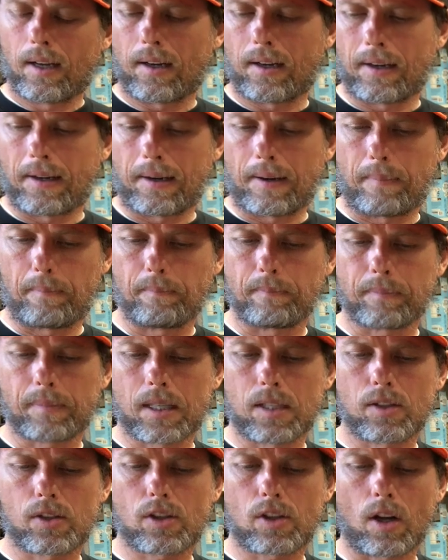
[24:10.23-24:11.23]
Um,
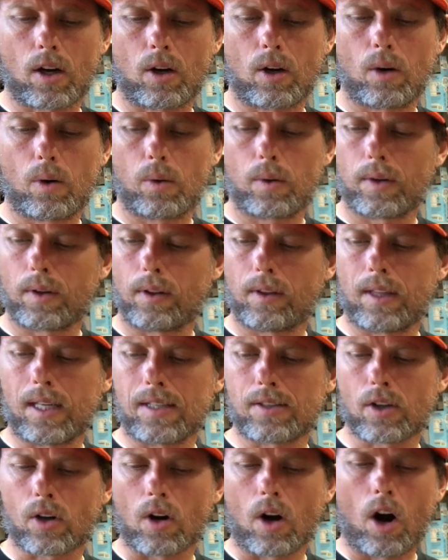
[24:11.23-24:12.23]
so
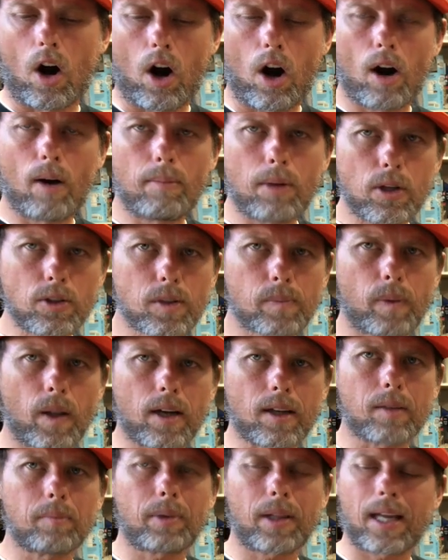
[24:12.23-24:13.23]
these are almost
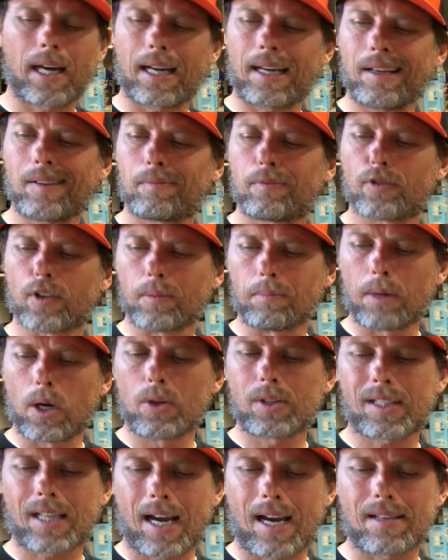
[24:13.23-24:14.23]
plug and play. For
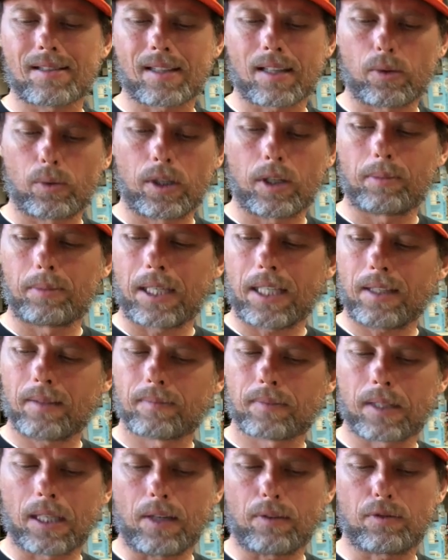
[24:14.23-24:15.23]
most guys, they will be.
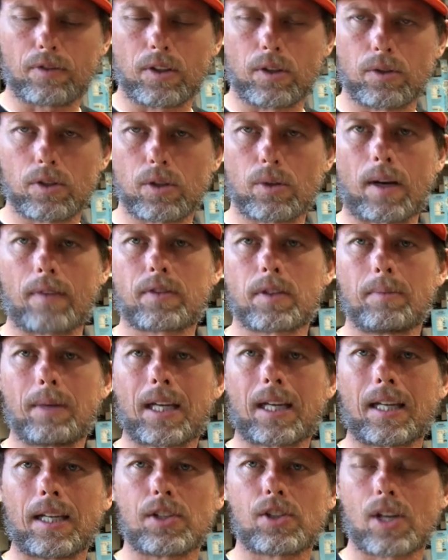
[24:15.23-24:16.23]
If you do have to
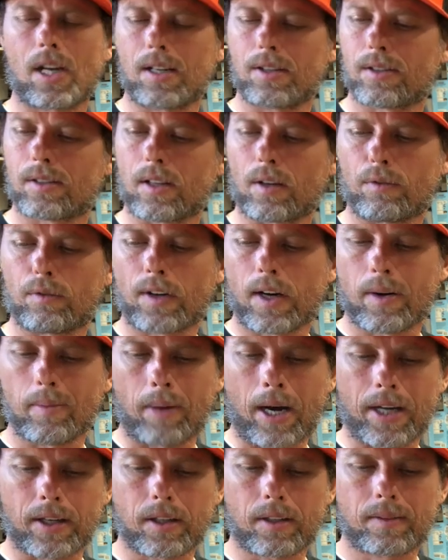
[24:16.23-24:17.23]
make any changes, they're very
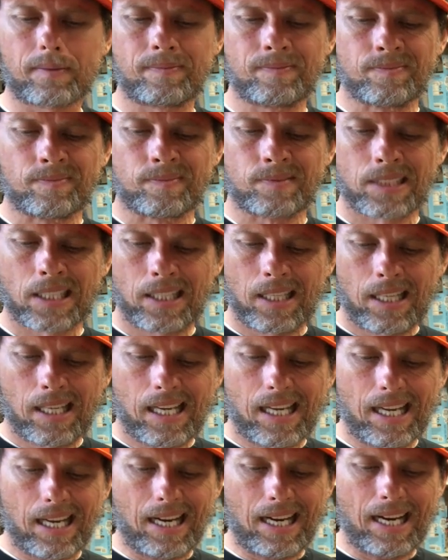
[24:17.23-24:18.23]
minor.
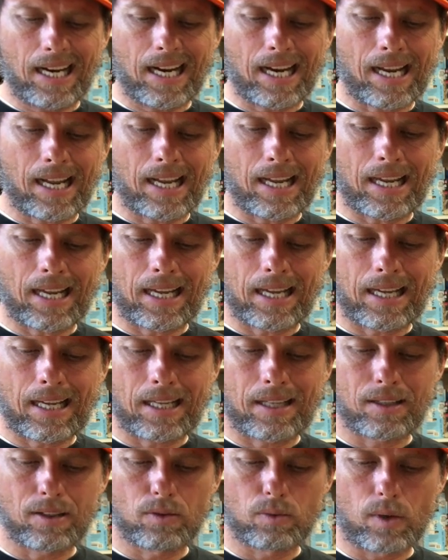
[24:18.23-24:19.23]

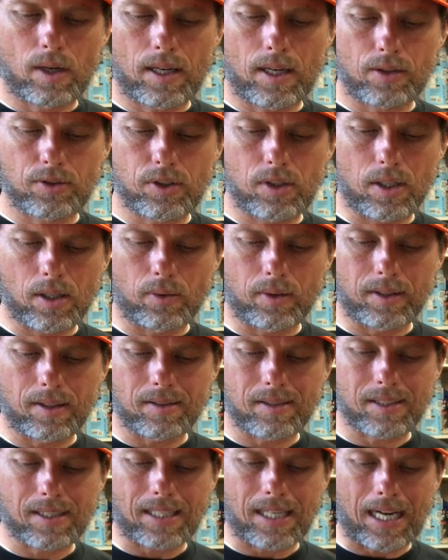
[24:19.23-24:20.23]
And what else do you get with
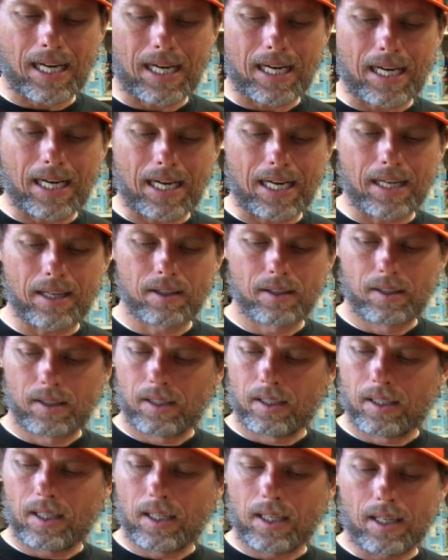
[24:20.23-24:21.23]
this guy?
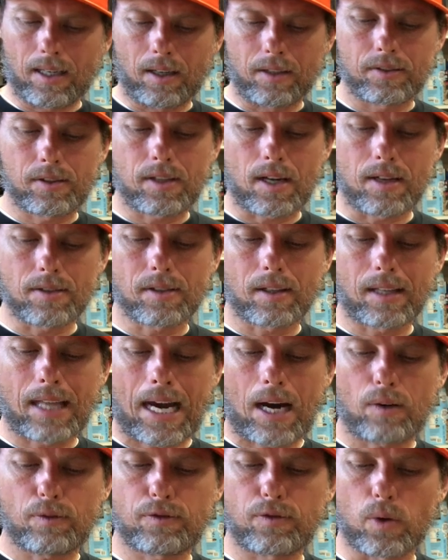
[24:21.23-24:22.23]
It does
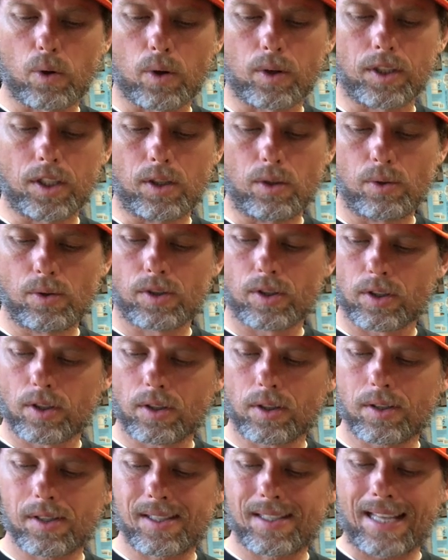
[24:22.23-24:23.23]
allow for
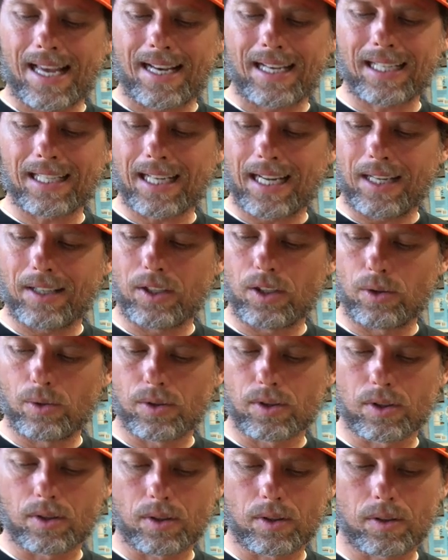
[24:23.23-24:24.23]
user setting and
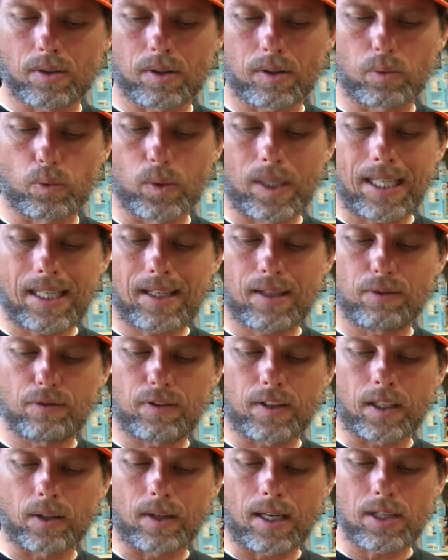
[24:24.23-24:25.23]
user
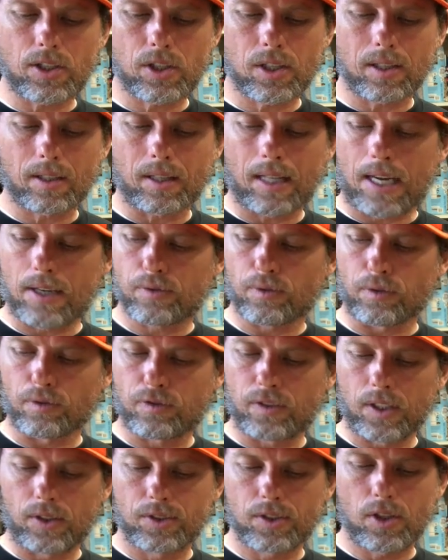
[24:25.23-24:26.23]
reconfiguration, it allows for
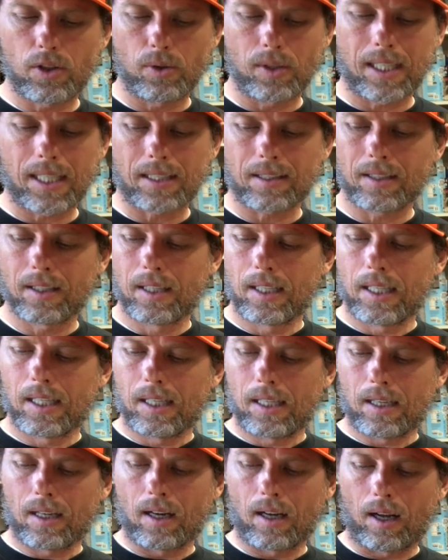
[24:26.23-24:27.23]
field tuning.
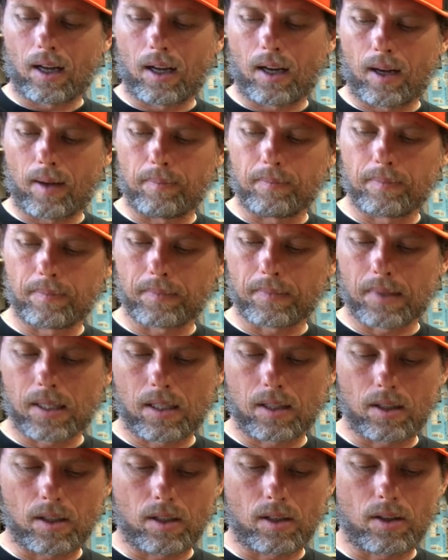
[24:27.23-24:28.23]
Um,
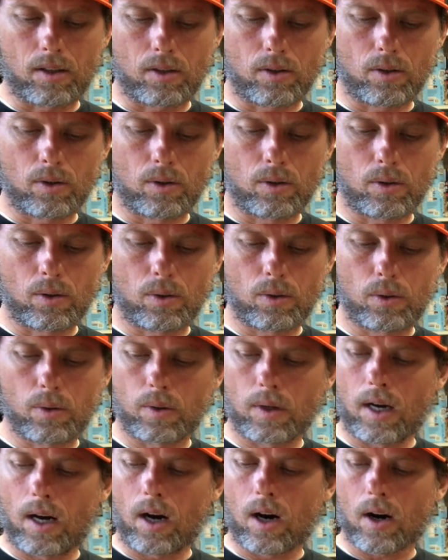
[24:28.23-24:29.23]

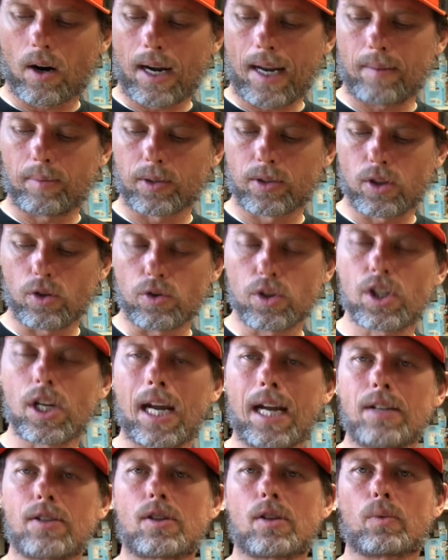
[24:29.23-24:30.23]
you are able to
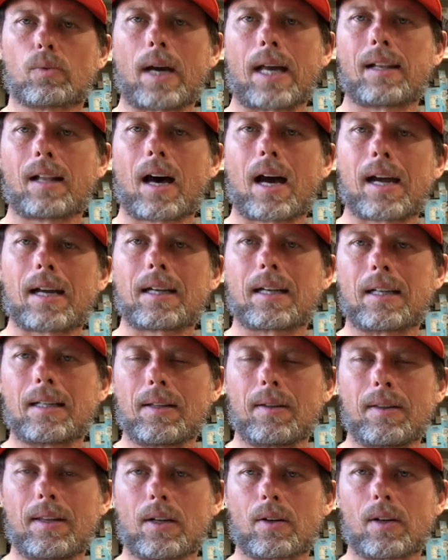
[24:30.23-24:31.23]
change the red line.
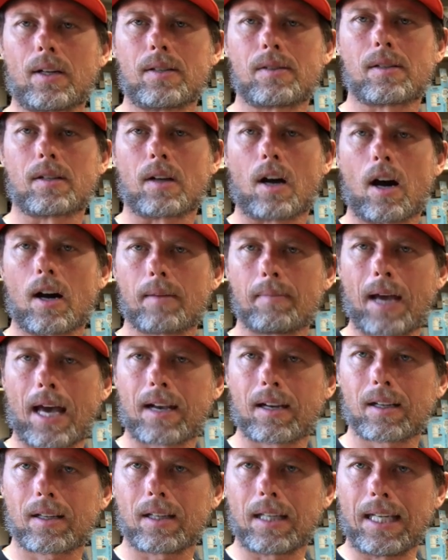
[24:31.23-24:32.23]
There is an
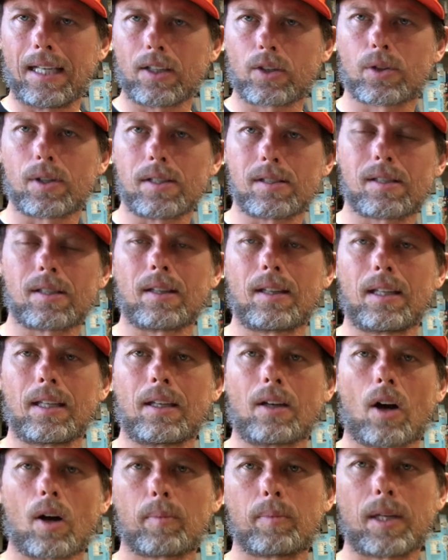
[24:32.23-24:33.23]
automatic increase in
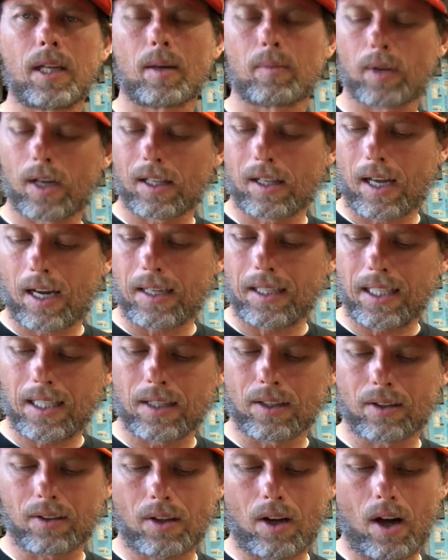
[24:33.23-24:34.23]
the RPM red line
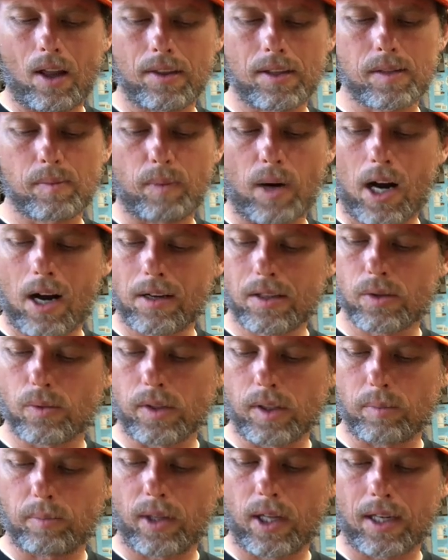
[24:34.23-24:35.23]
here on this box
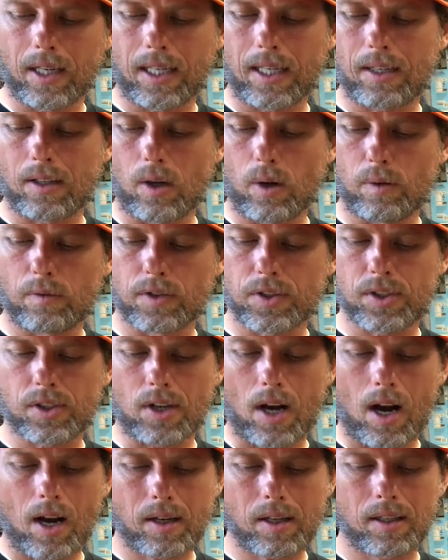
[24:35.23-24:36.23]
when you plug it in over
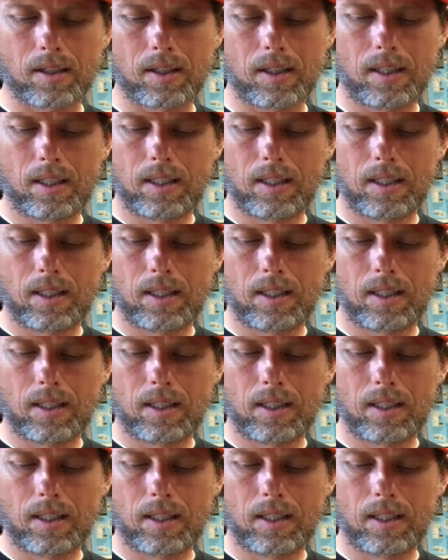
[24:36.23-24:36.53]
stock.